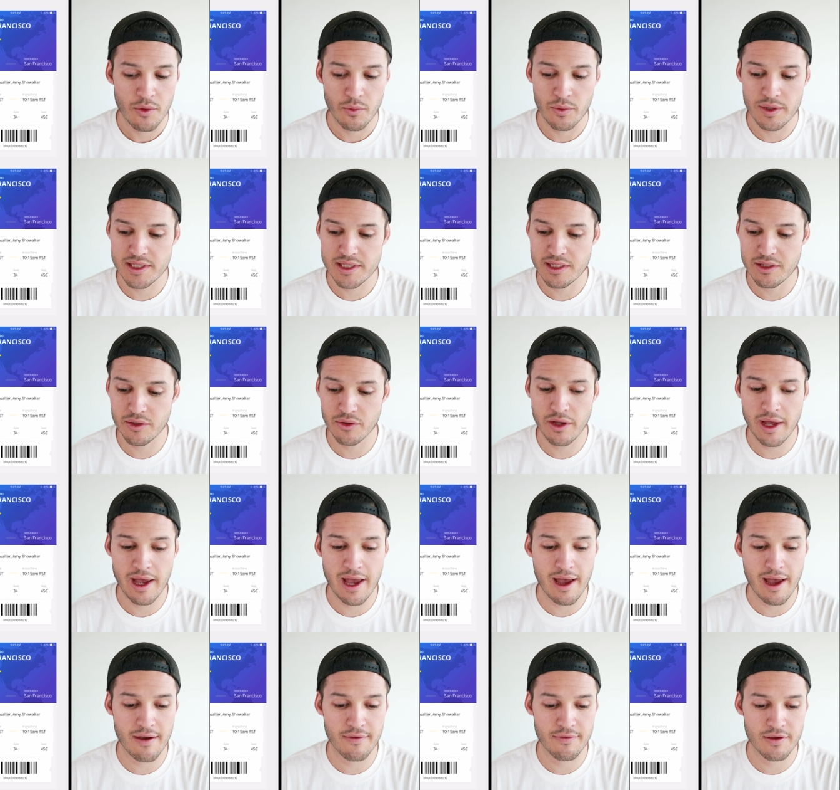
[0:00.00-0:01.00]
we still
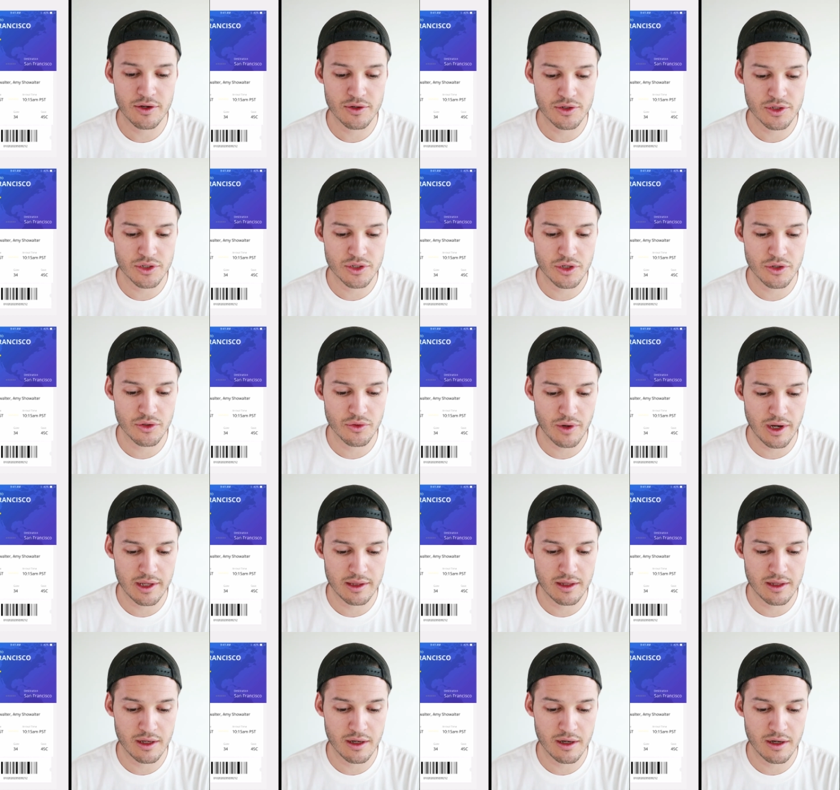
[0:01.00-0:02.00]
have, here's two
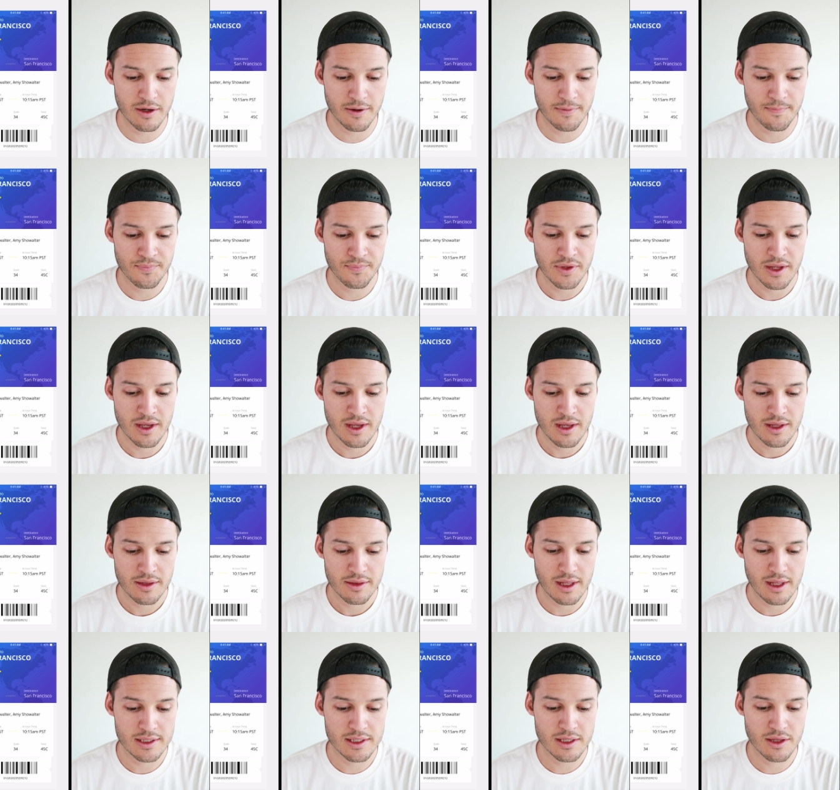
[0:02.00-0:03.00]
right there,
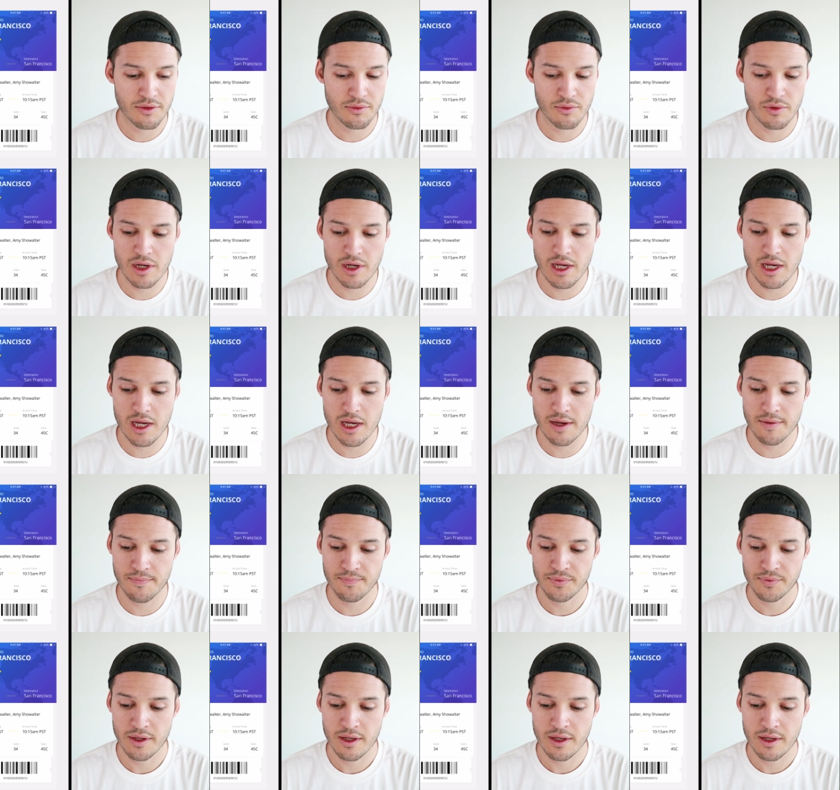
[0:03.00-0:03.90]
that's three,